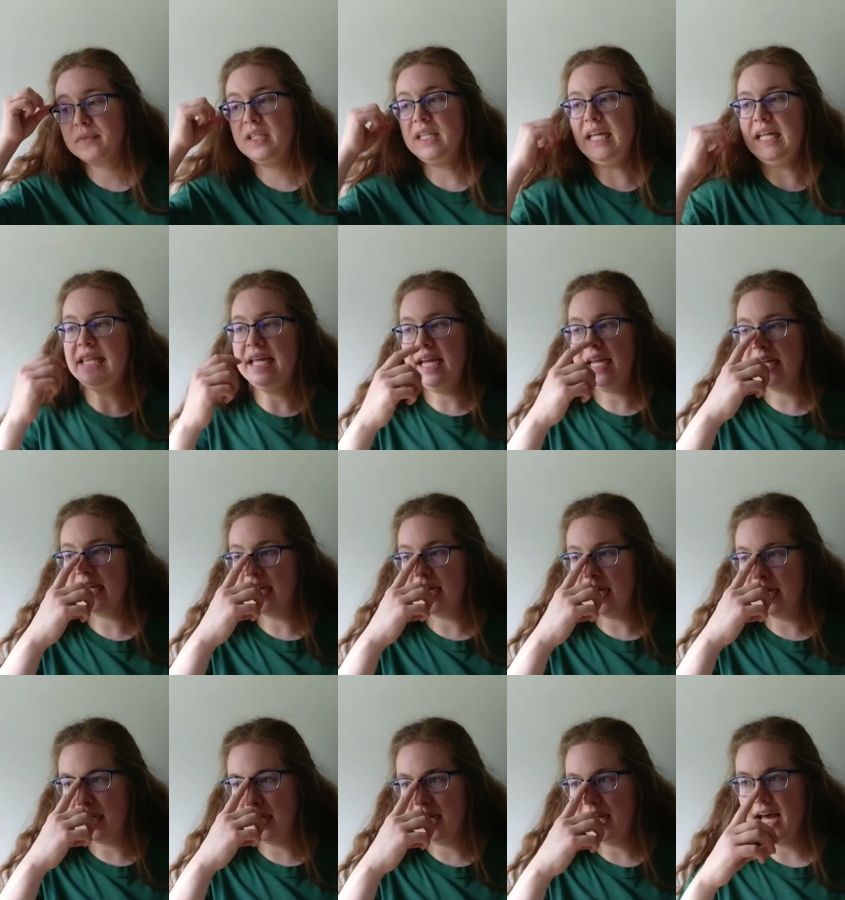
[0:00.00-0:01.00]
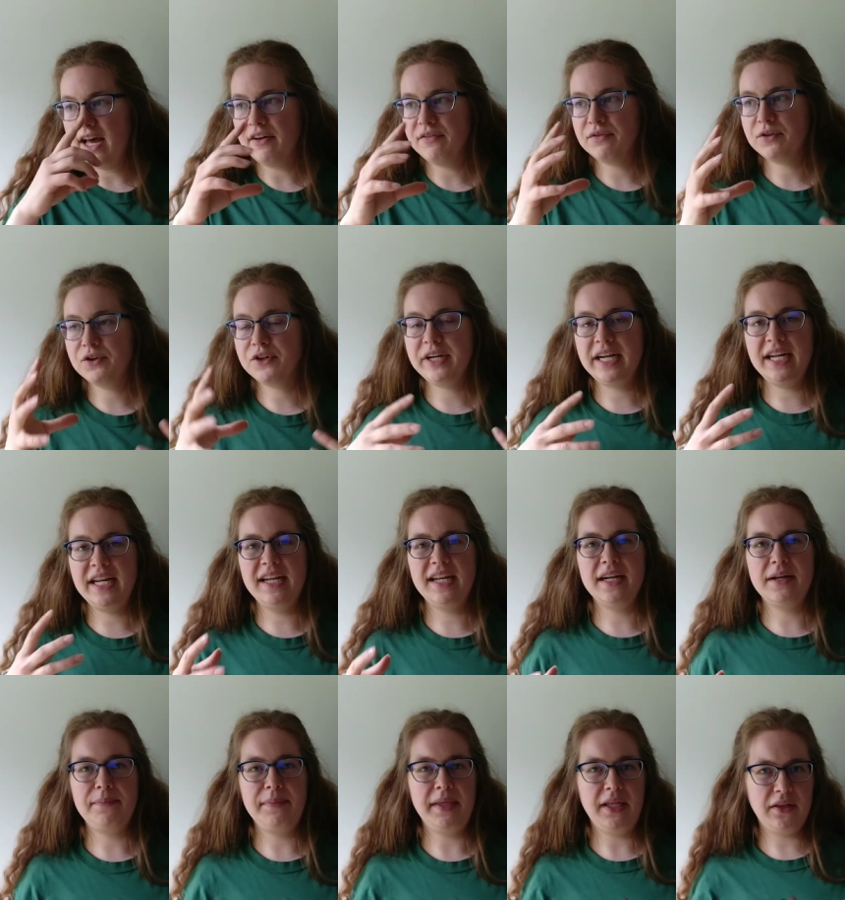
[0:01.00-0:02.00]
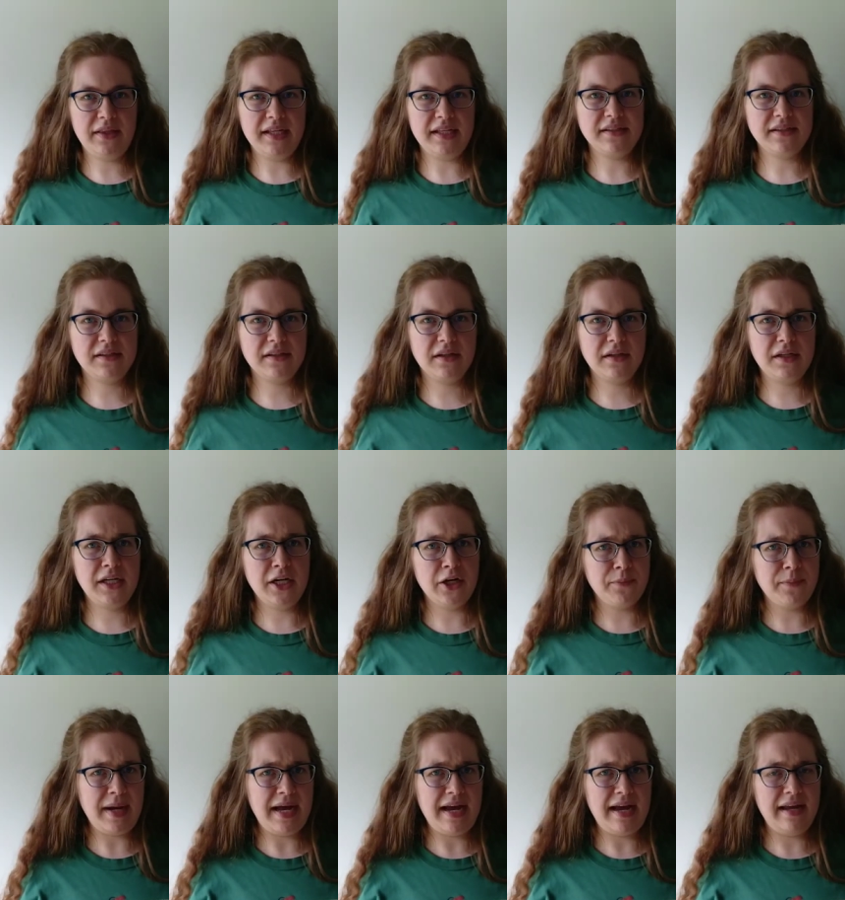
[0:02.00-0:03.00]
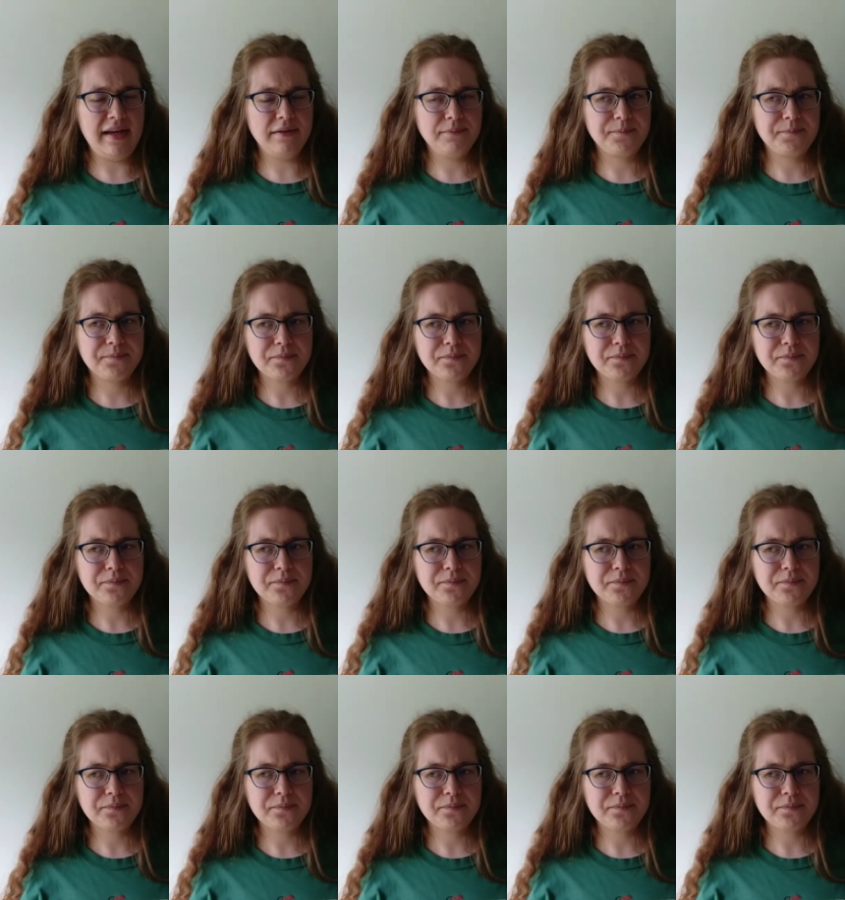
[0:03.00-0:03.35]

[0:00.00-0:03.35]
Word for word: that they have created in a mill that's nearby,